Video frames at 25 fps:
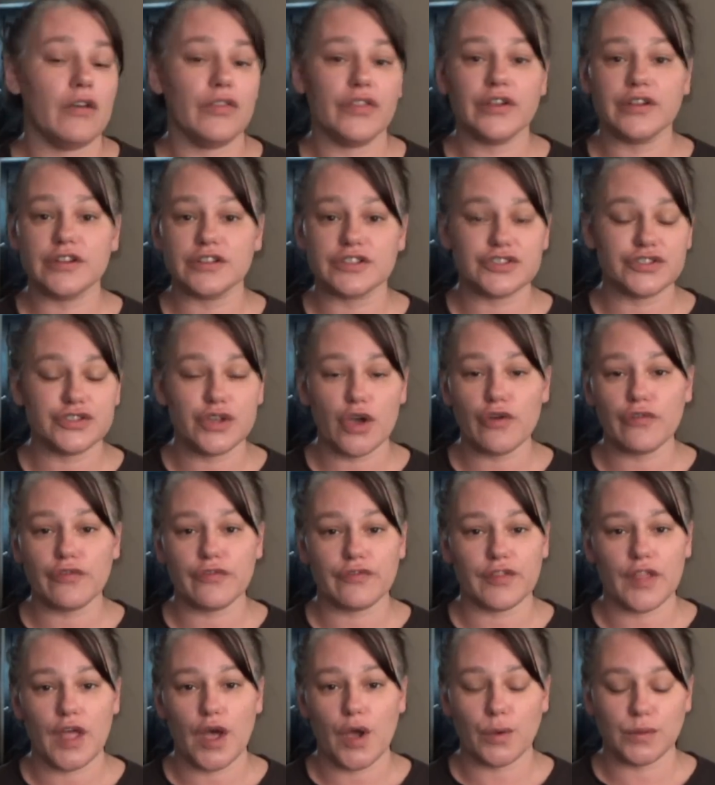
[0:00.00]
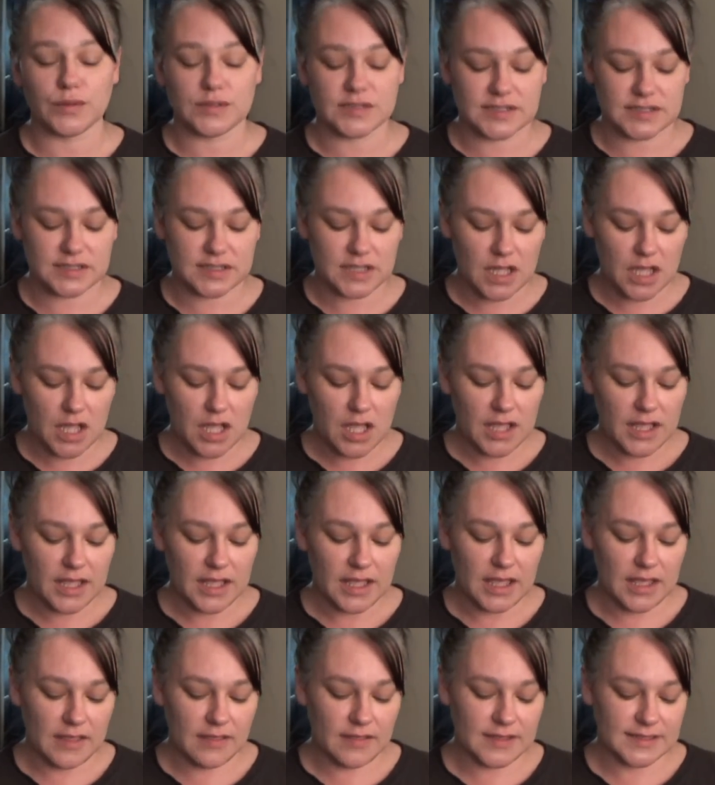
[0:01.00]
There's no floats
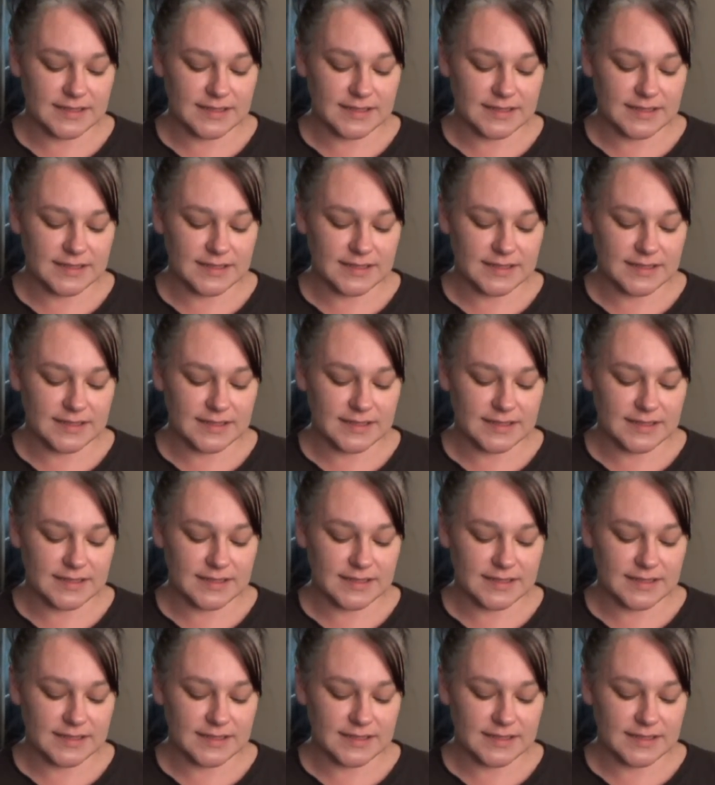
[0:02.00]
in